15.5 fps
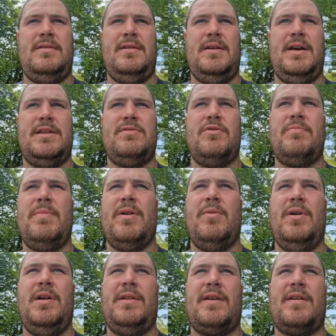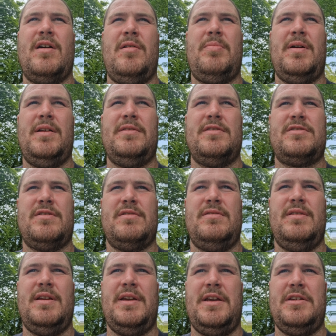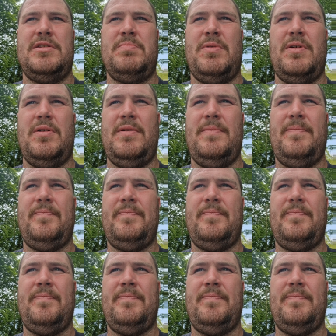It took me a while to cop on to certain things, but